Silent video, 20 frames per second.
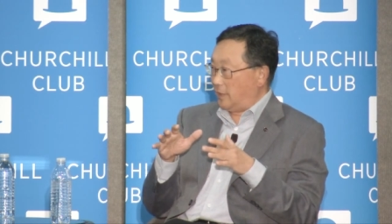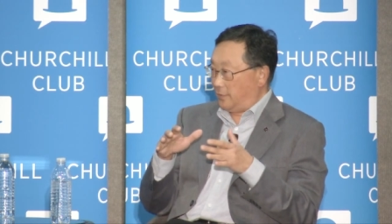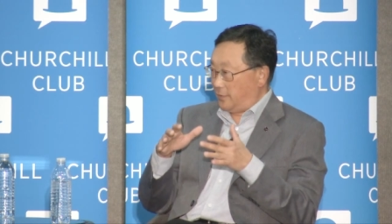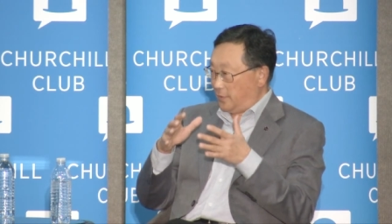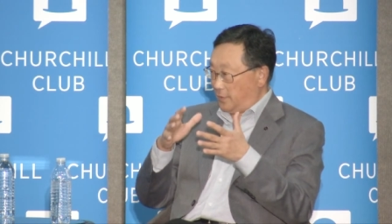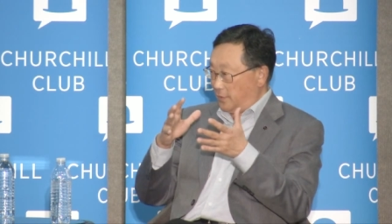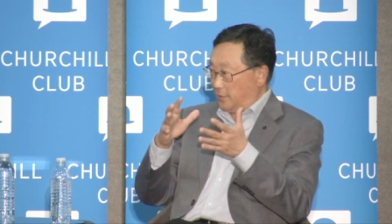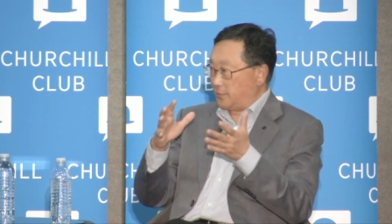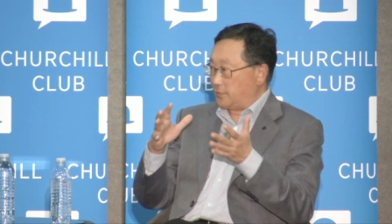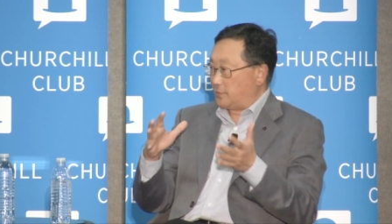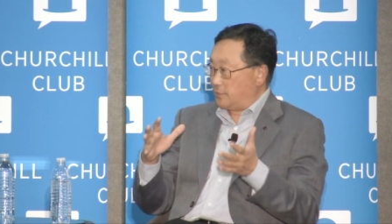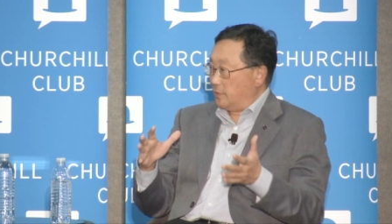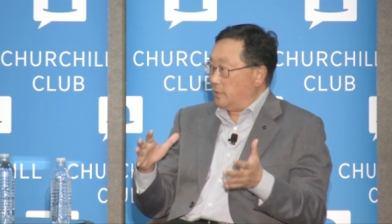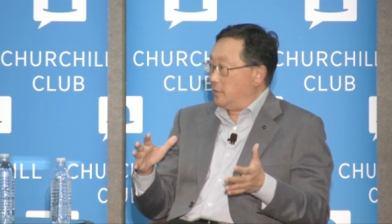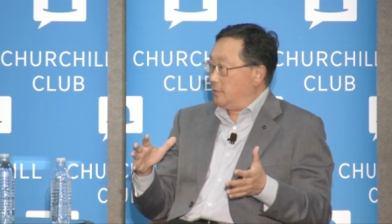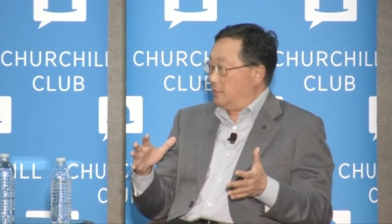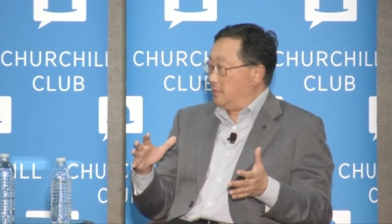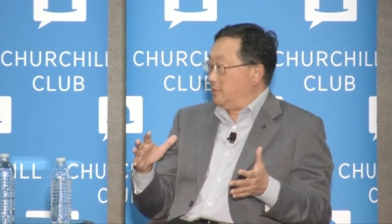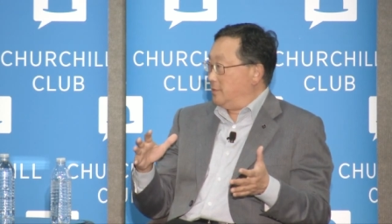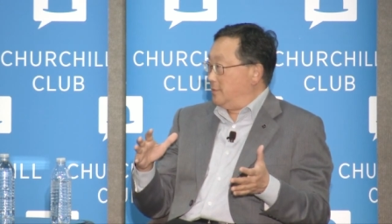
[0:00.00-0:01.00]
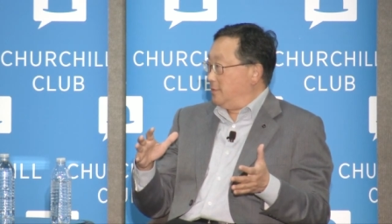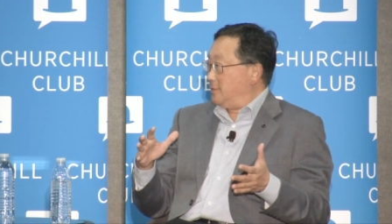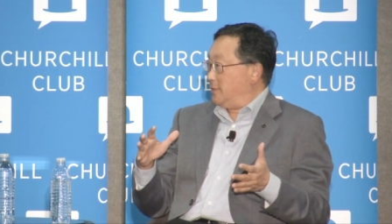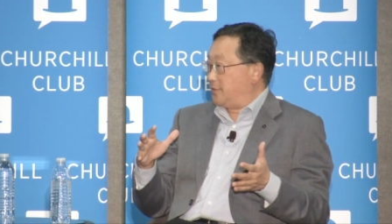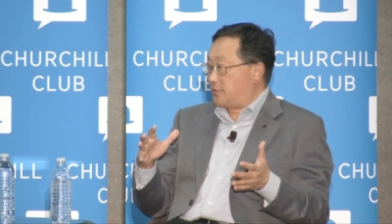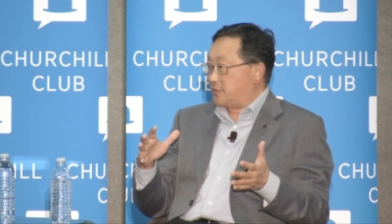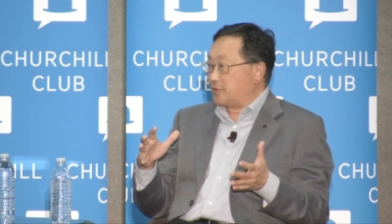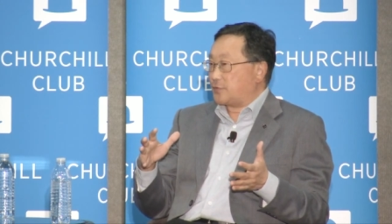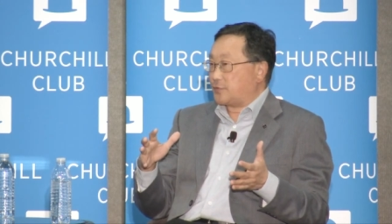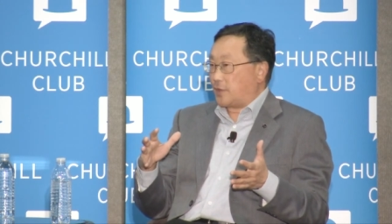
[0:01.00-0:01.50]
I think it's,
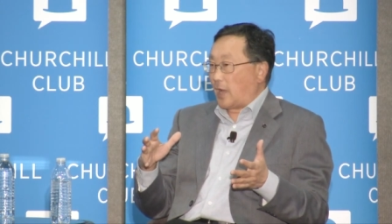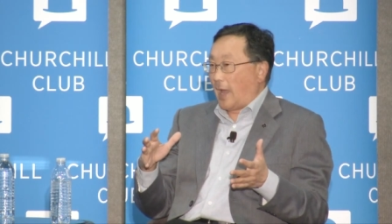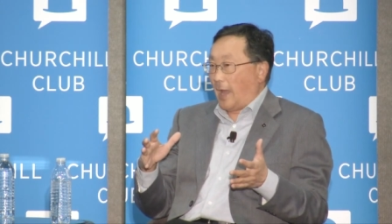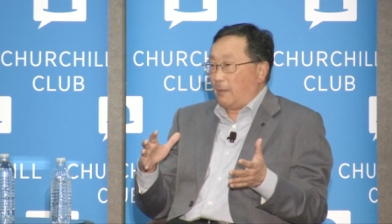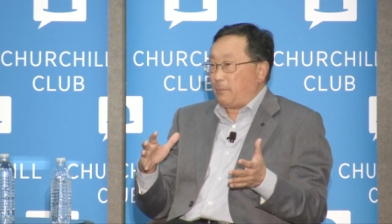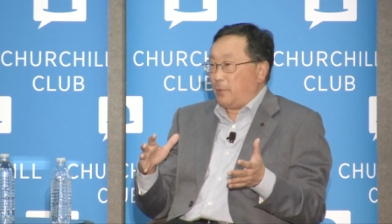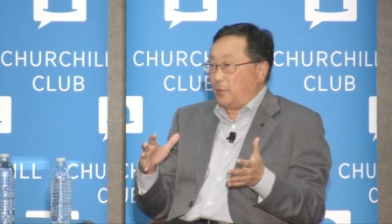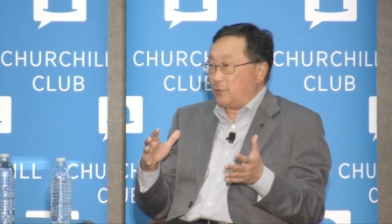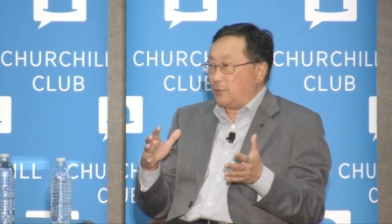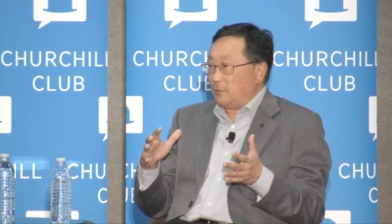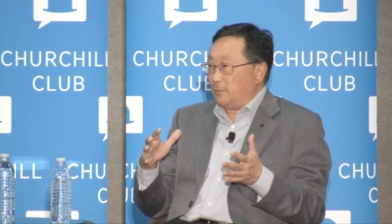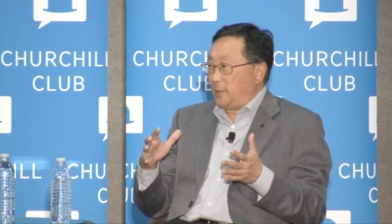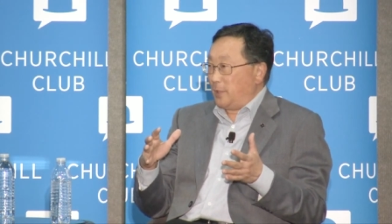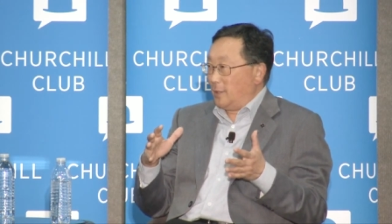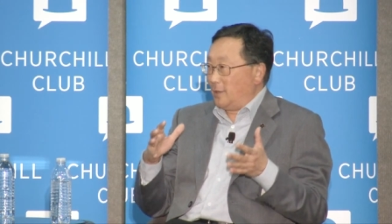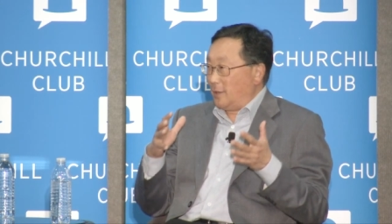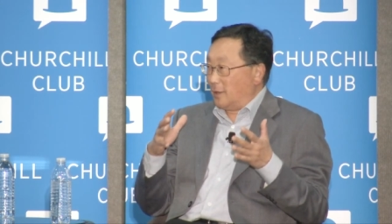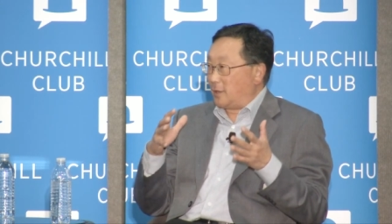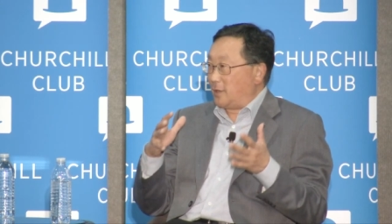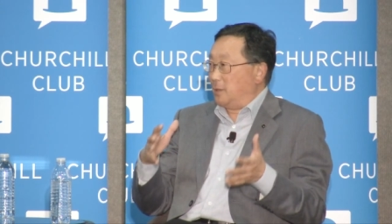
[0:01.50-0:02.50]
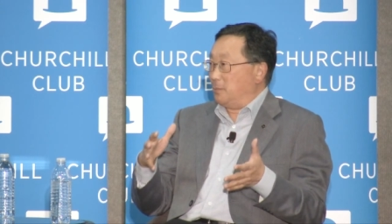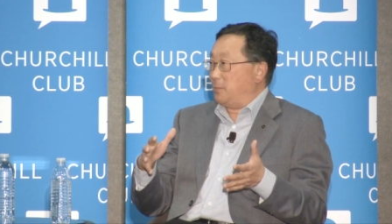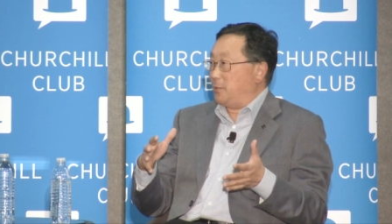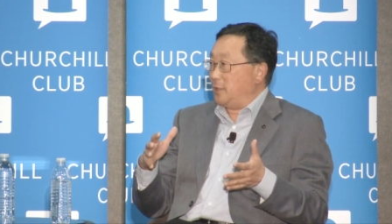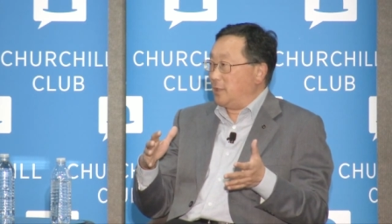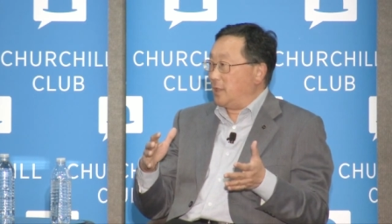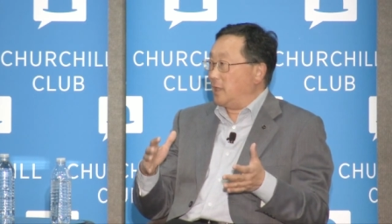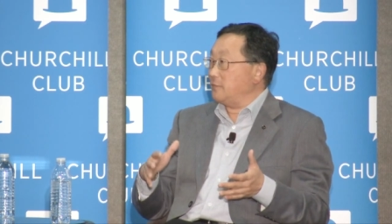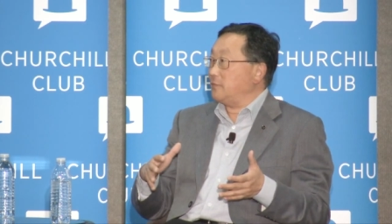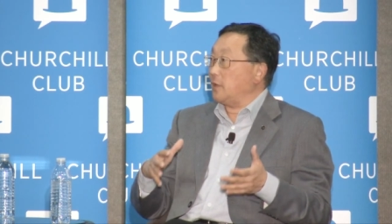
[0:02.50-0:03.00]
it's just happened to be a
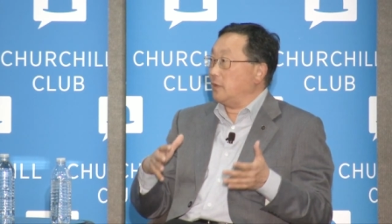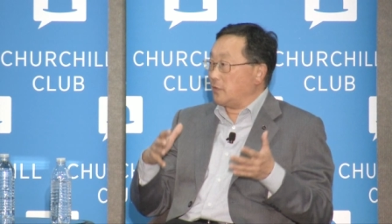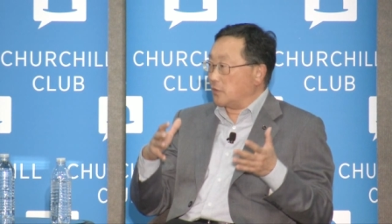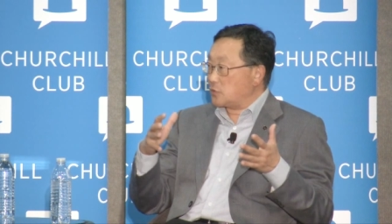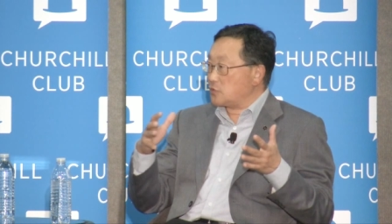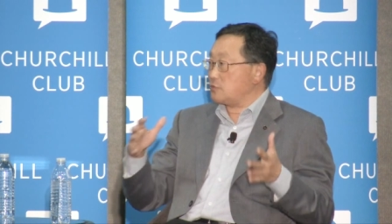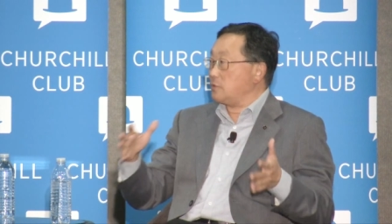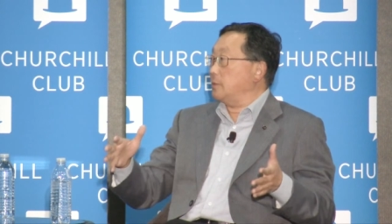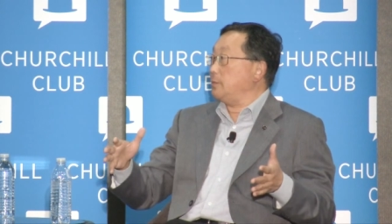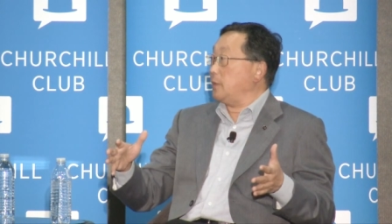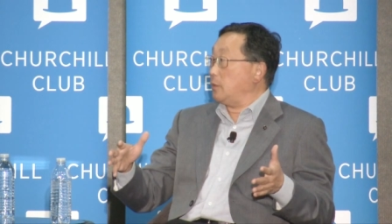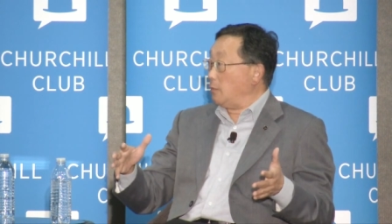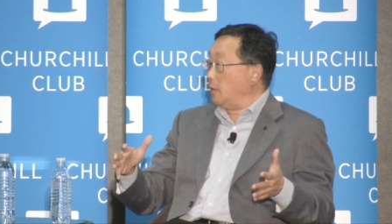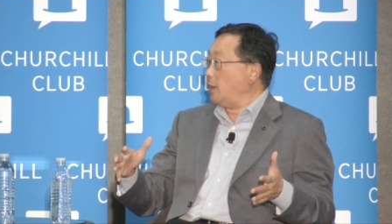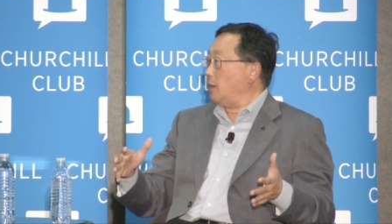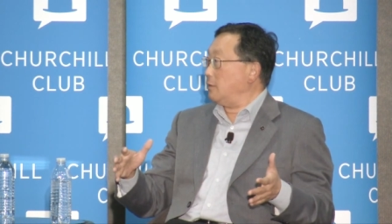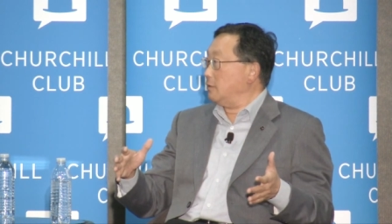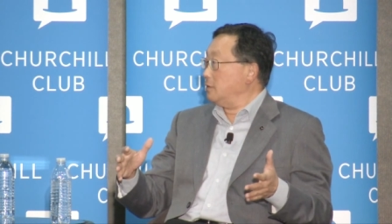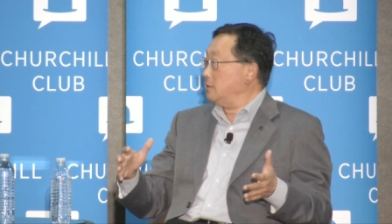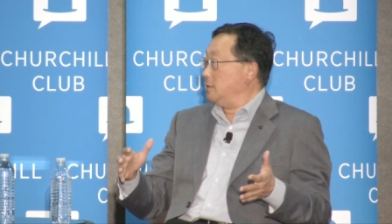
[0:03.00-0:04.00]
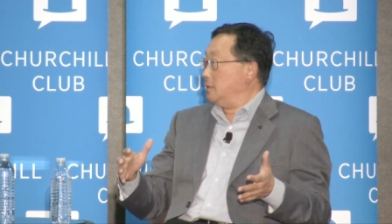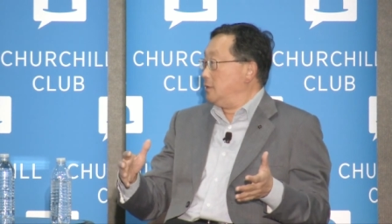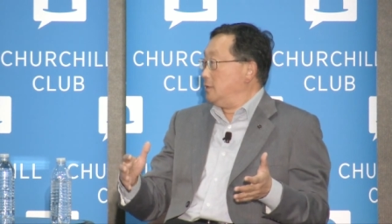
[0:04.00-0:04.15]
company that done extremely well.